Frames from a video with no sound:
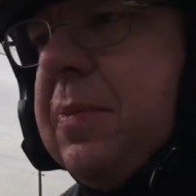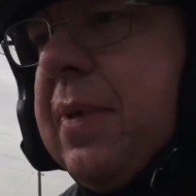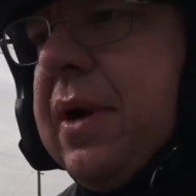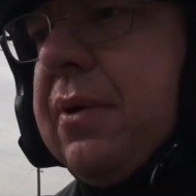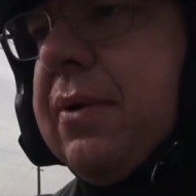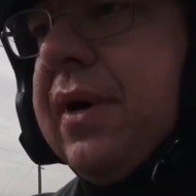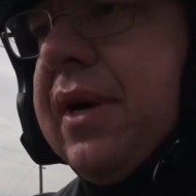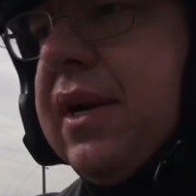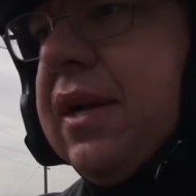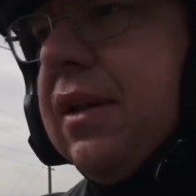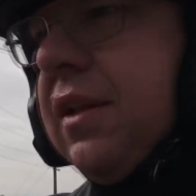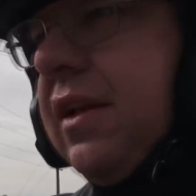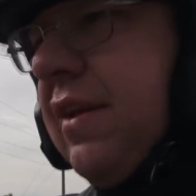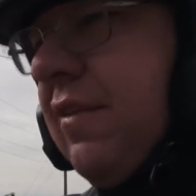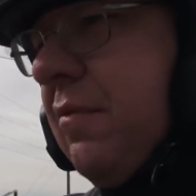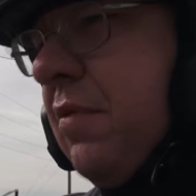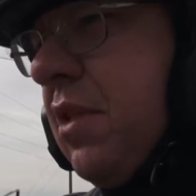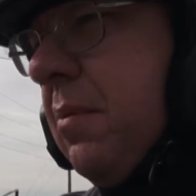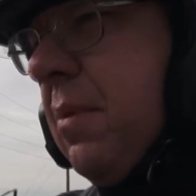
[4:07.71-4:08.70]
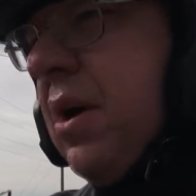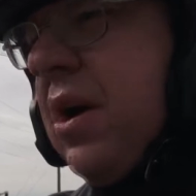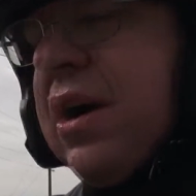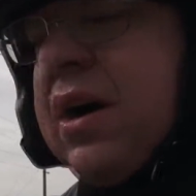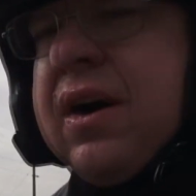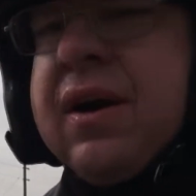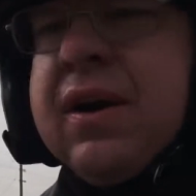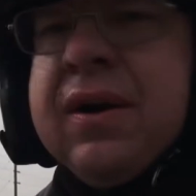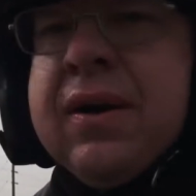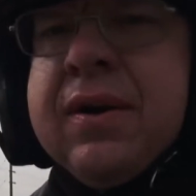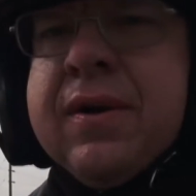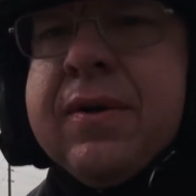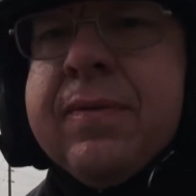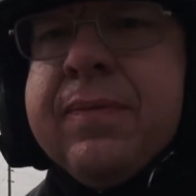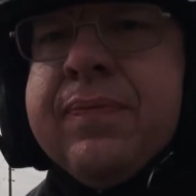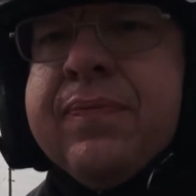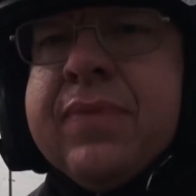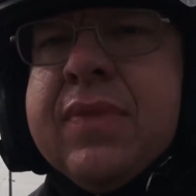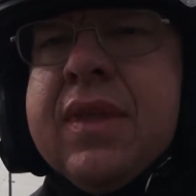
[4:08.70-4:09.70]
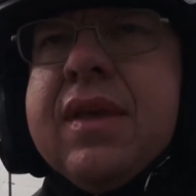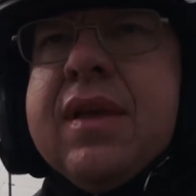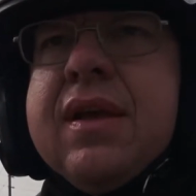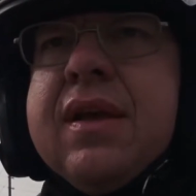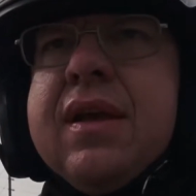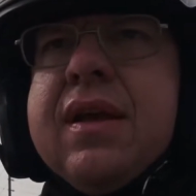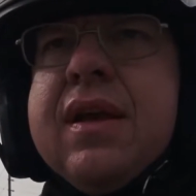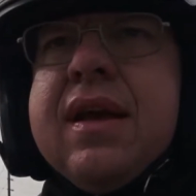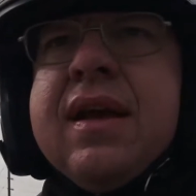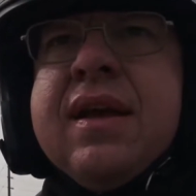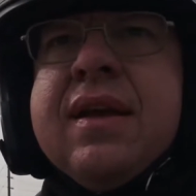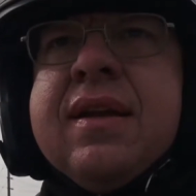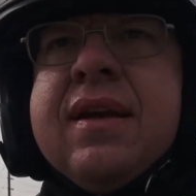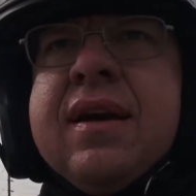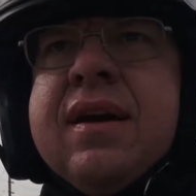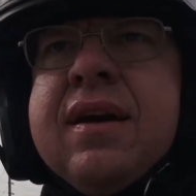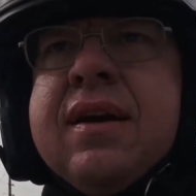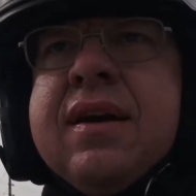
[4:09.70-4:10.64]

about ready to leave Lamar, and